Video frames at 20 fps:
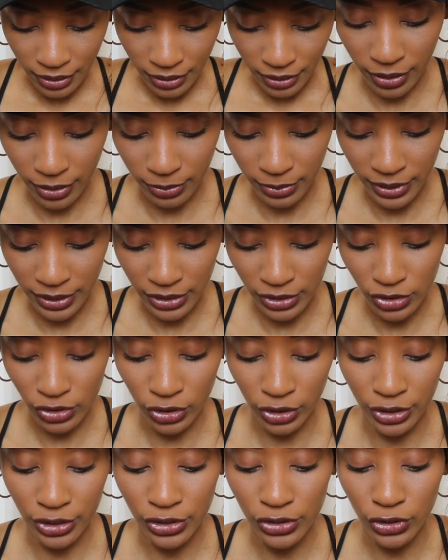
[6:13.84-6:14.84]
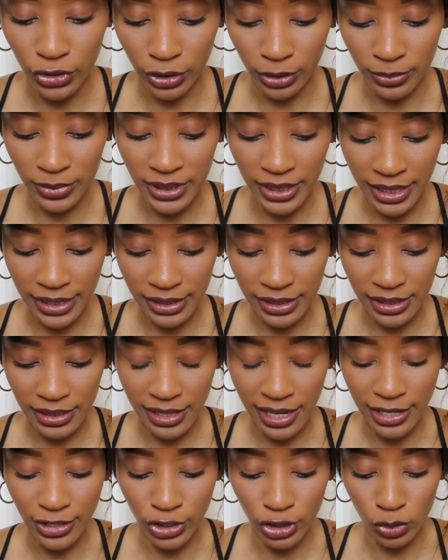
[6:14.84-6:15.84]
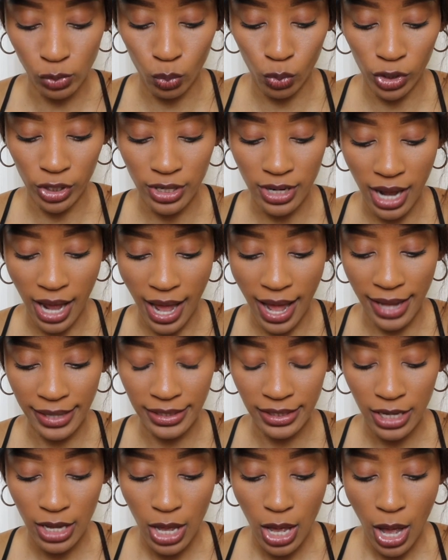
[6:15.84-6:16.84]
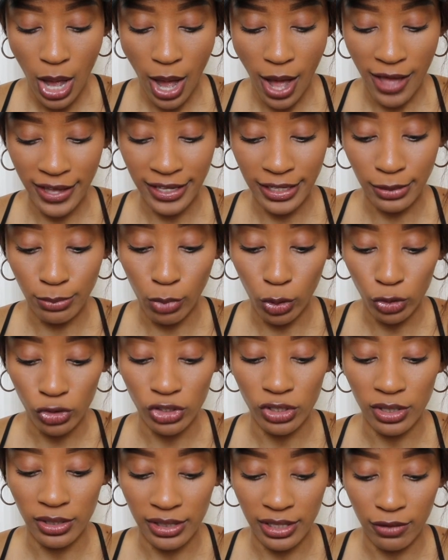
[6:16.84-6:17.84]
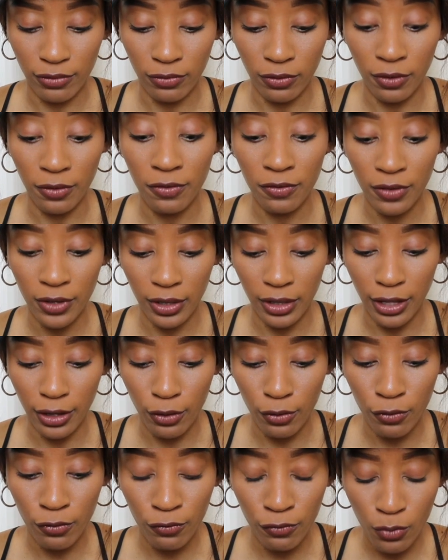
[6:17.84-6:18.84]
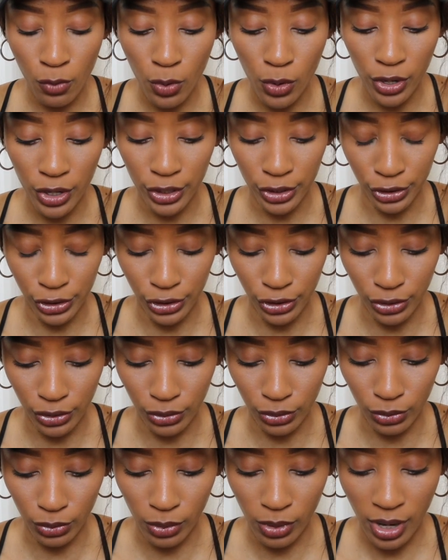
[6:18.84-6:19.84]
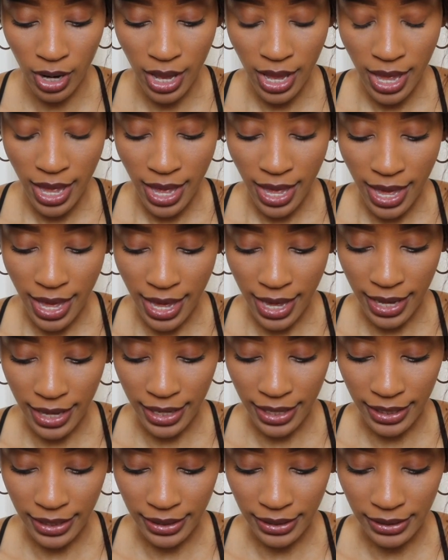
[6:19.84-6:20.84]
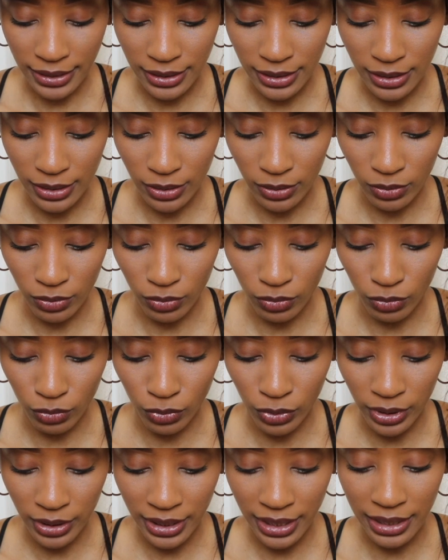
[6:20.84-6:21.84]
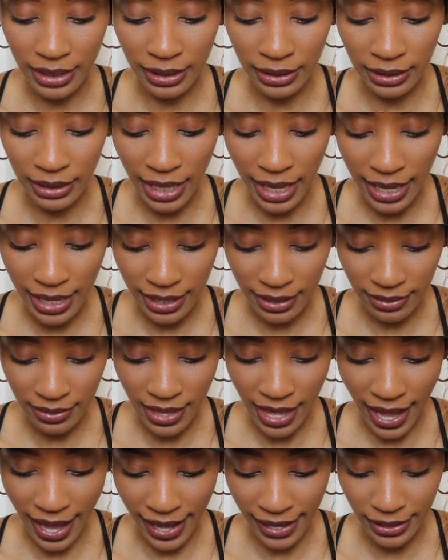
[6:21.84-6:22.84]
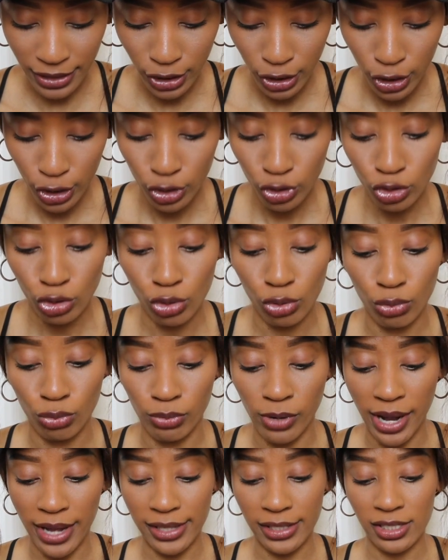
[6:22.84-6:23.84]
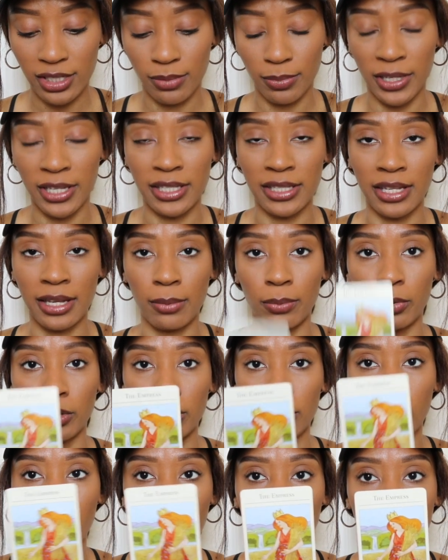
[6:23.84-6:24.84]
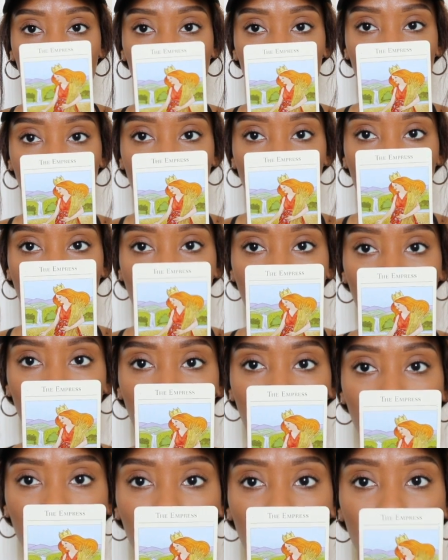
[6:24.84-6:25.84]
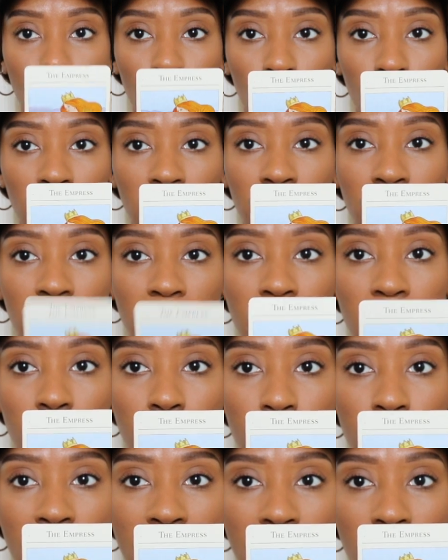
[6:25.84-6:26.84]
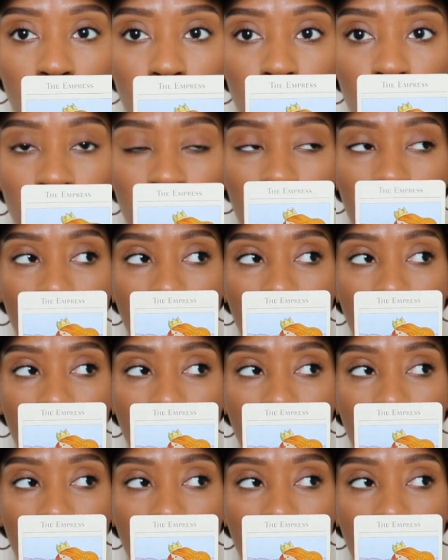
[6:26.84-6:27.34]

um, in certain circumstances that just were not emotionally fulfilling for you and really laying that to rest because the Empress card does come up. And if you know anything about